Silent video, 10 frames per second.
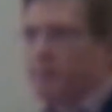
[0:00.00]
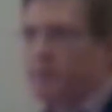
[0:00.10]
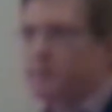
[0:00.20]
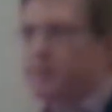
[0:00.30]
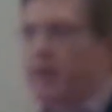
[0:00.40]
come
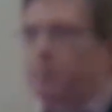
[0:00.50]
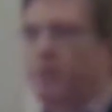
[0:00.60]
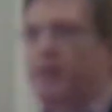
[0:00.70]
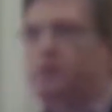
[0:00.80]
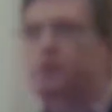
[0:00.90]
into that,
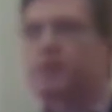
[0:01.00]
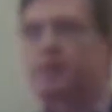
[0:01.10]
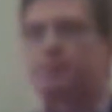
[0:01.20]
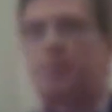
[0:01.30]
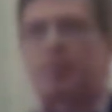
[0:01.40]
but
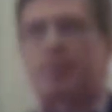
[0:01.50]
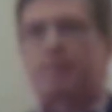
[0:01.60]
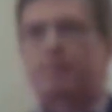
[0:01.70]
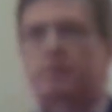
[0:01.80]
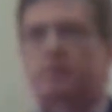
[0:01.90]
actually
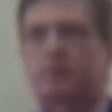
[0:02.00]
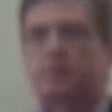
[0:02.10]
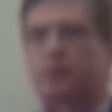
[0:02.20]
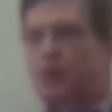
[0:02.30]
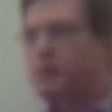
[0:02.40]

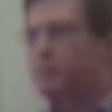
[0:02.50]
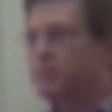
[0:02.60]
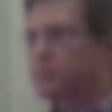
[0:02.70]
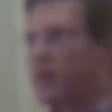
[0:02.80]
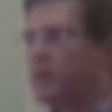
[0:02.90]
the thing
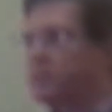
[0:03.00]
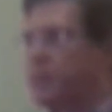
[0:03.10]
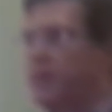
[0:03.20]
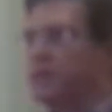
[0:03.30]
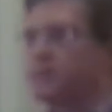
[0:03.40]
that
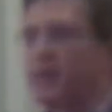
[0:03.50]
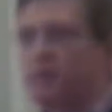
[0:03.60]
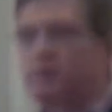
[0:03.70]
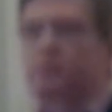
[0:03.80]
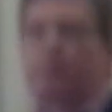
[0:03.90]
persuaded me is I
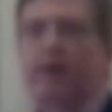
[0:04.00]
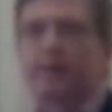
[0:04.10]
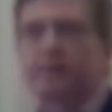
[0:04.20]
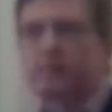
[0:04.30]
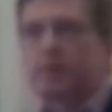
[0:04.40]
looked
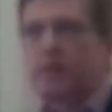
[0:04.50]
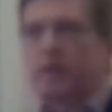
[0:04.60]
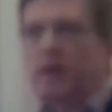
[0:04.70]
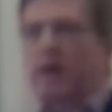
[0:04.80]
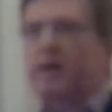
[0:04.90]
around,
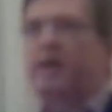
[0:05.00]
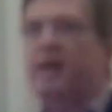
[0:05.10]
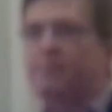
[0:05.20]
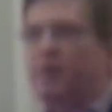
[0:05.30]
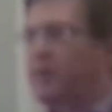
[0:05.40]
I
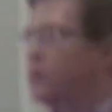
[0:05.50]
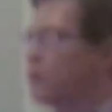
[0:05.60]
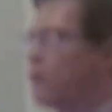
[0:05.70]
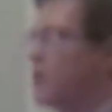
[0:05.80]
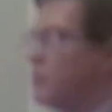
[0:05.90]
have an
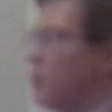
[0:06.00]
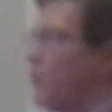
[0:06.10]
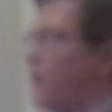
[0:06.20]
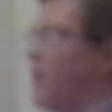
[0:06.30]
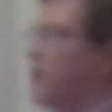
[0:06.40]

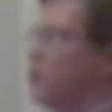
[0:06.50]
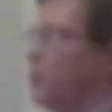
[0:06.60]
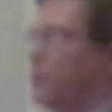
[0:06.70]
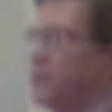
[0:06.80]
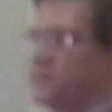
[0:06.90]
incredible
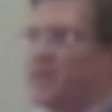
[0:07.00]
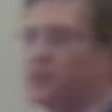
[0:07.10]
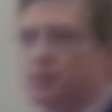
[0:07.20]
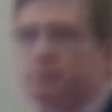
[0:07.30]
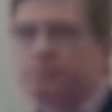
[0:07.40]
valuable
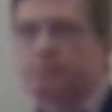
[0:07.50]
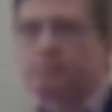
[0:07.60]
possession.